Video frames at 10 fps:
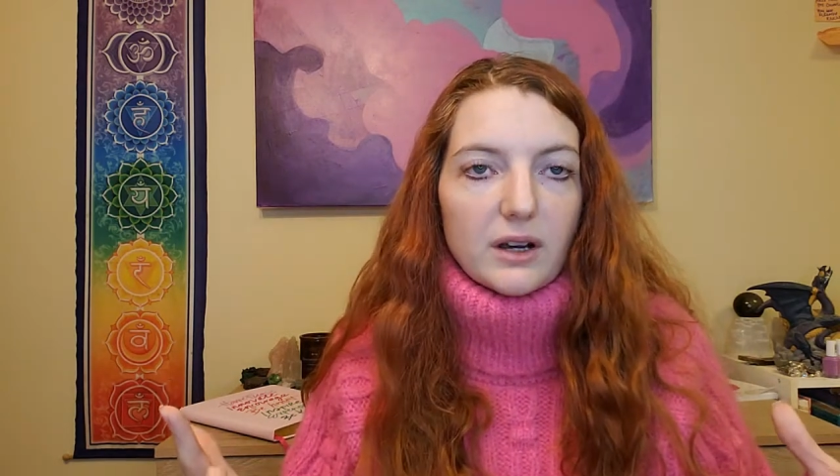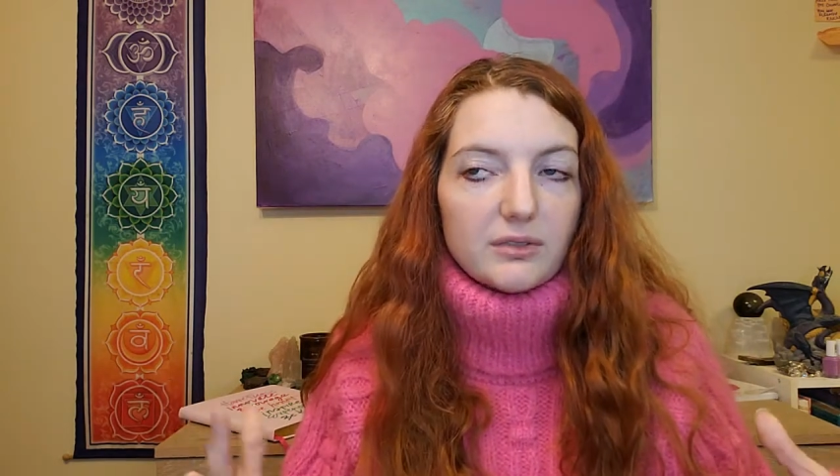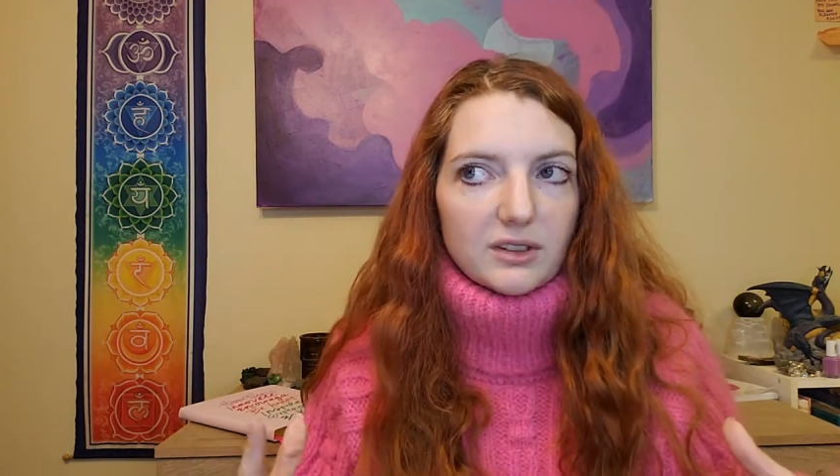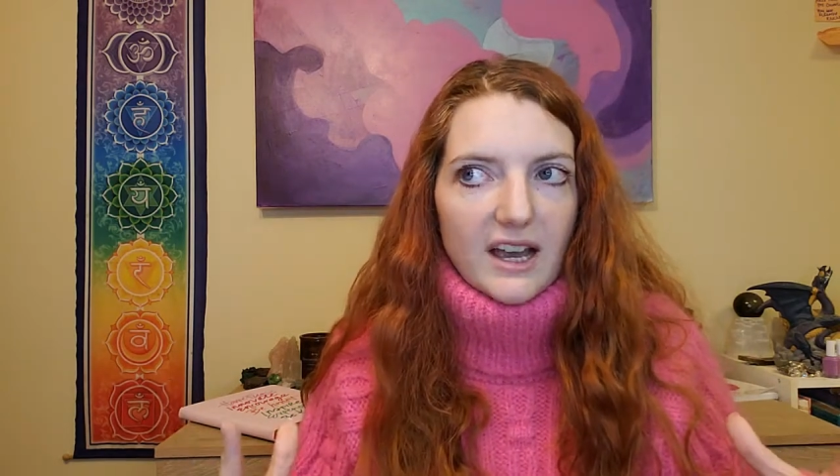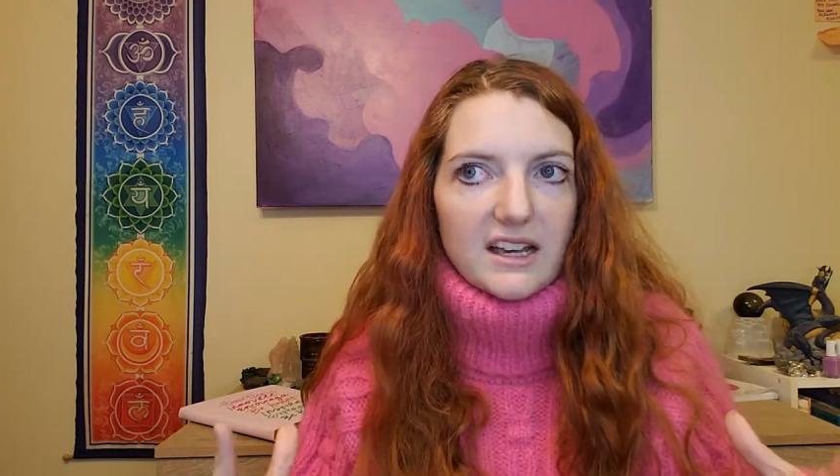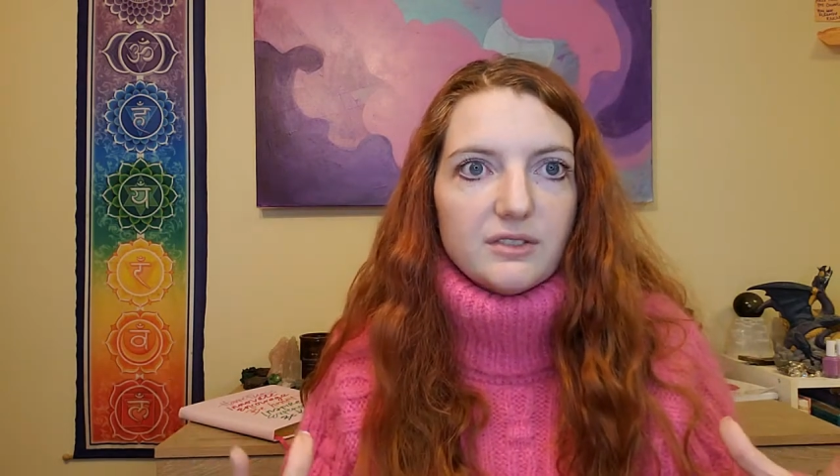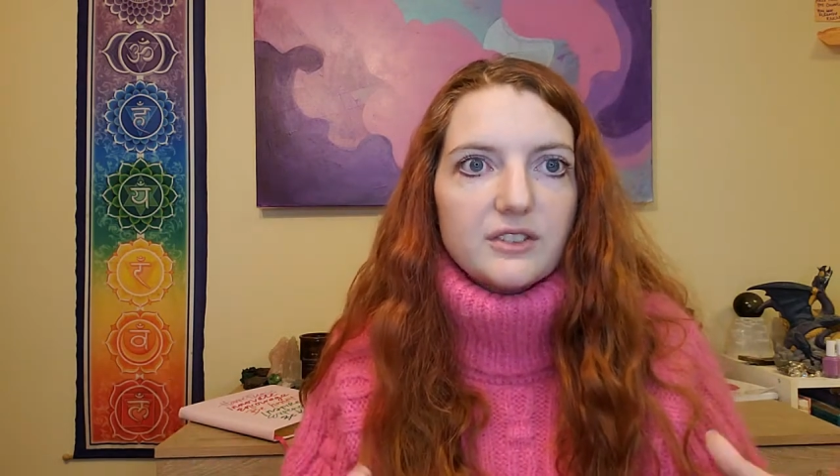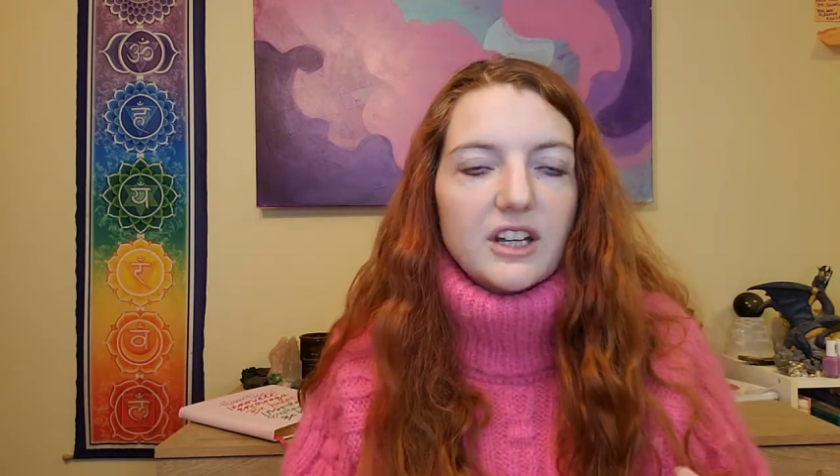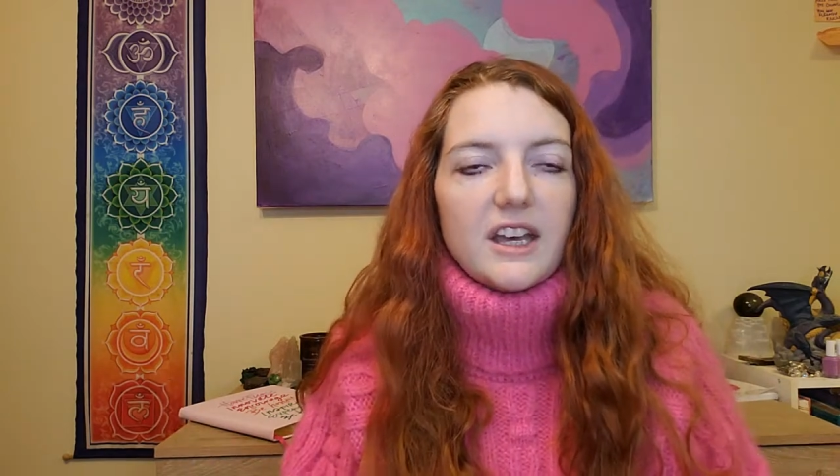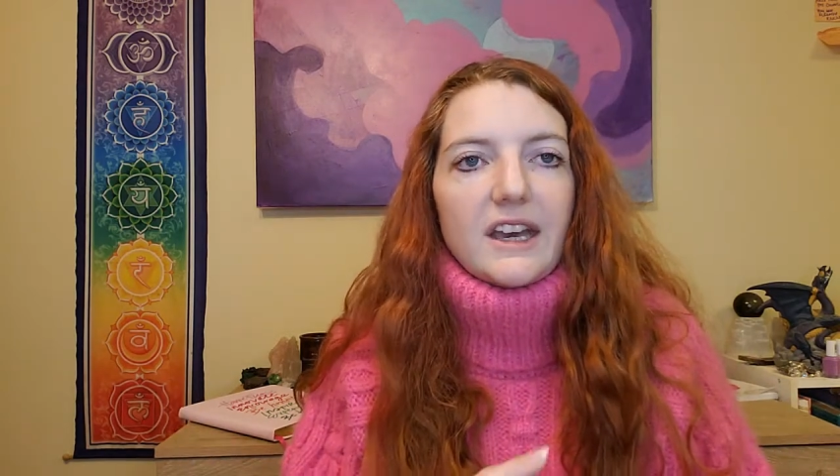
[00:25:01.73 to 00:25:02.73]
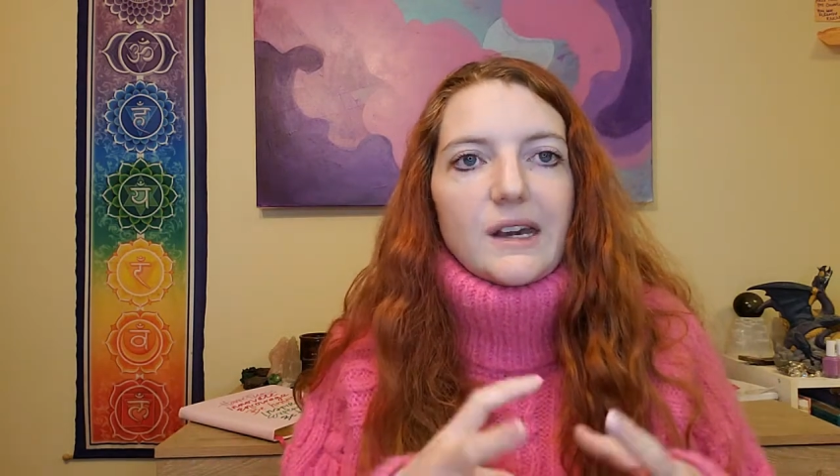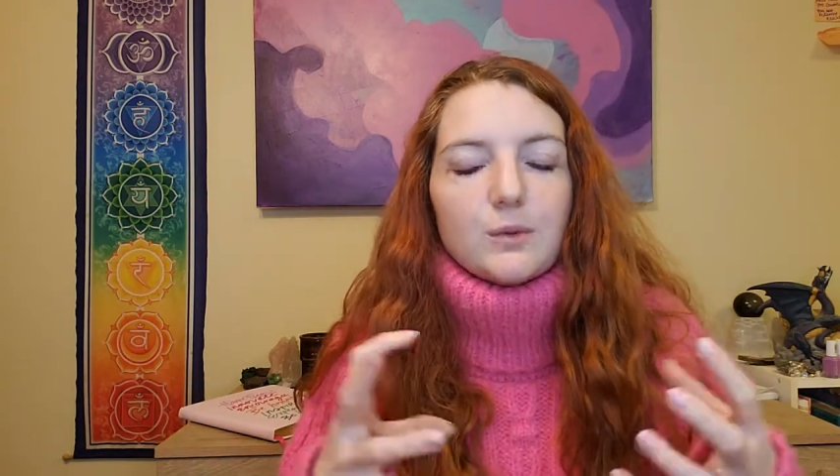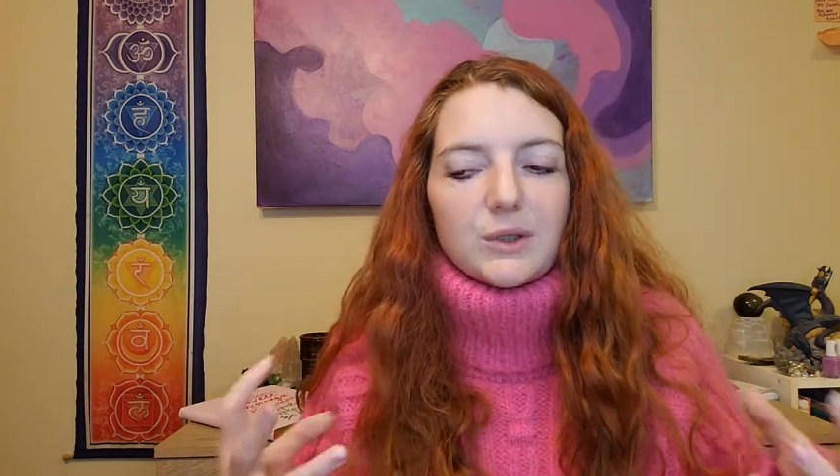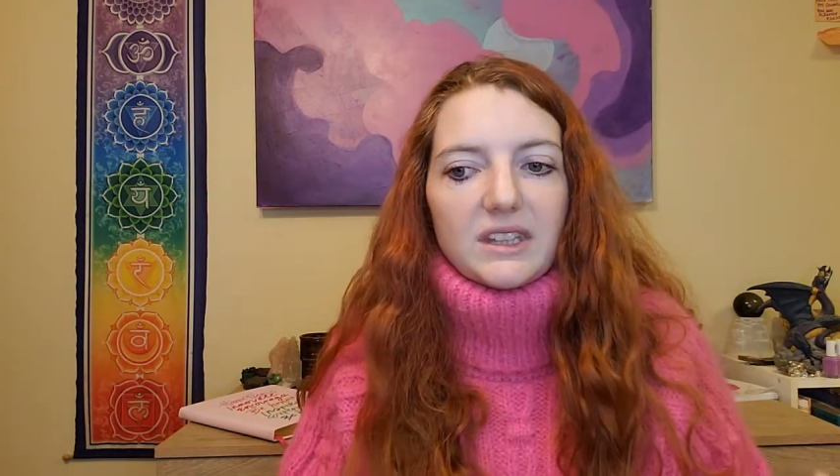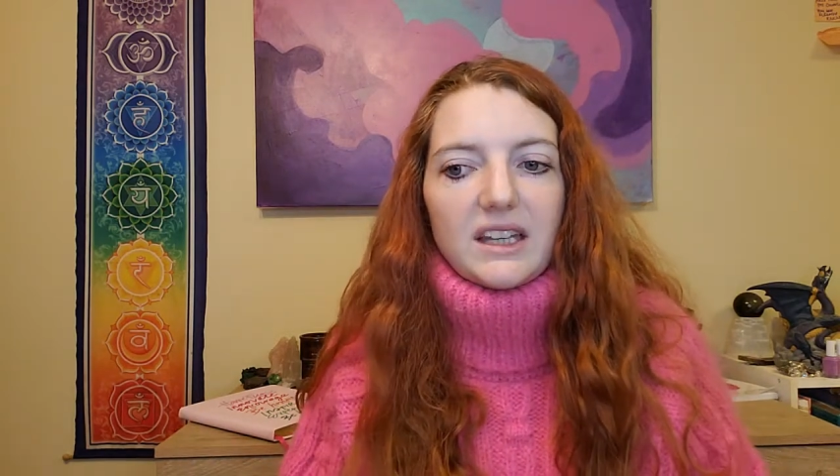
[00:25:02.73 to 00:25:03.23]
of life
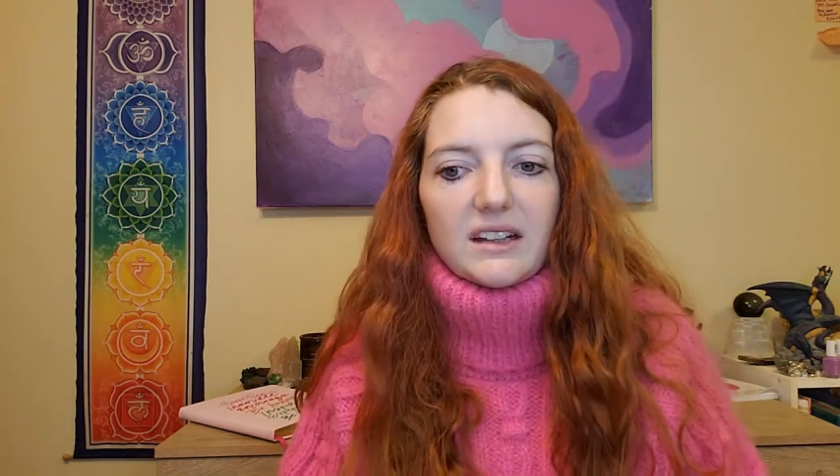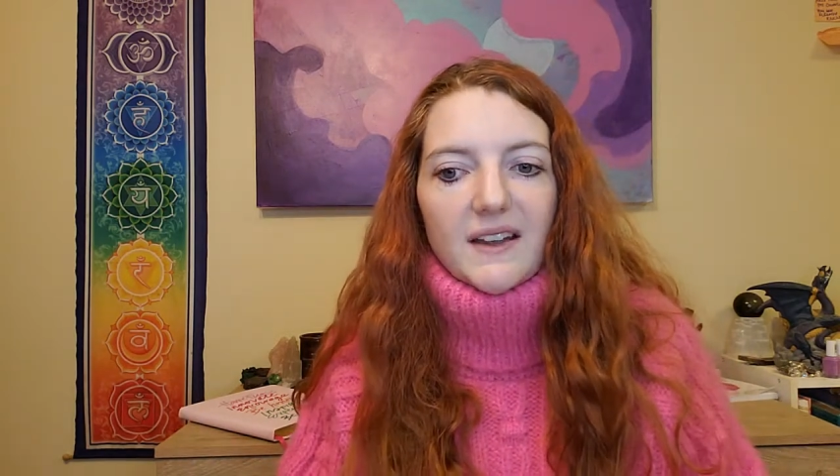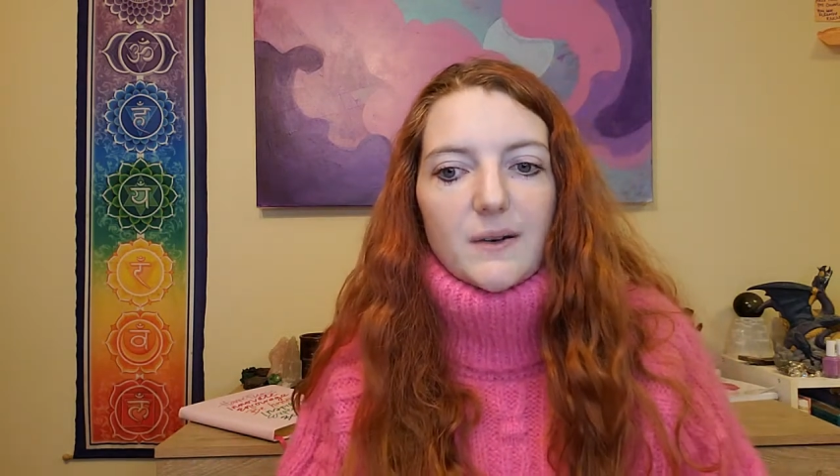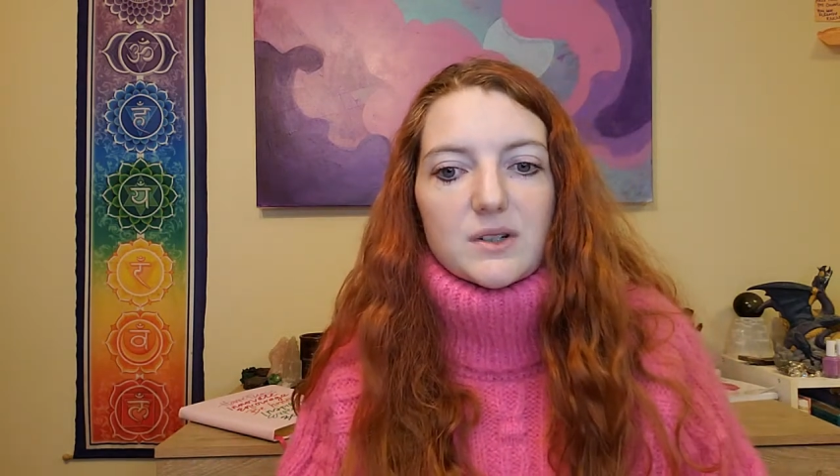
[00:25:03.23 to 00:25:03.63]
and really allow